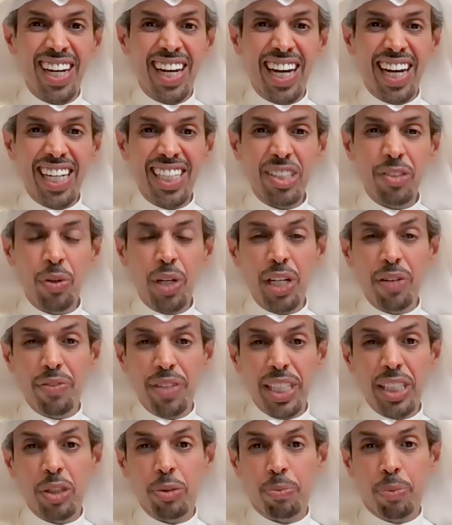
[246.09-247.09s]
And one of
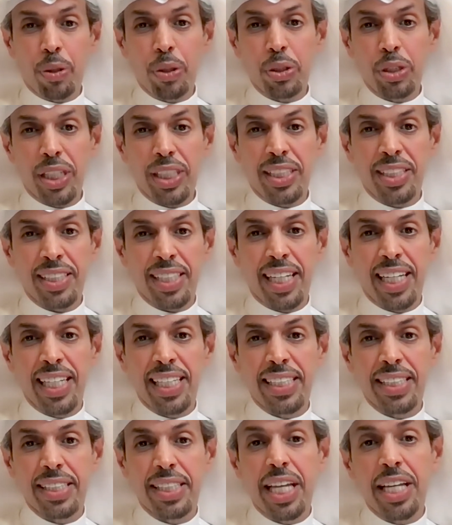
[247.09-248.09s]
these projects
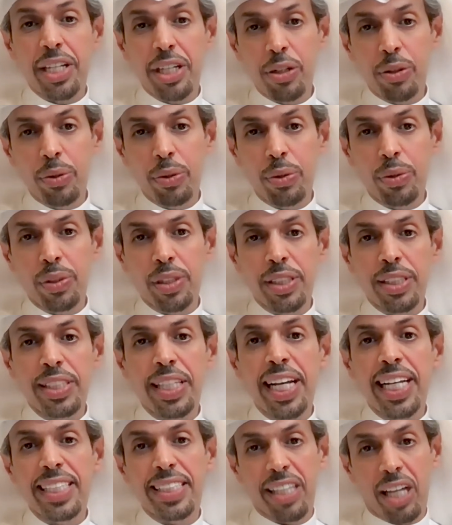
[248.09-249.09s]
is the new
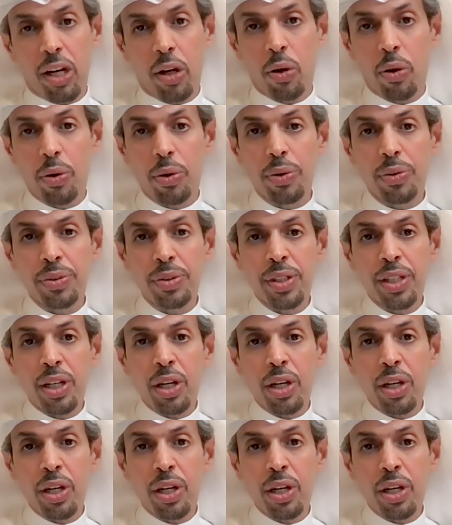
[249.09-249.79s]
data law,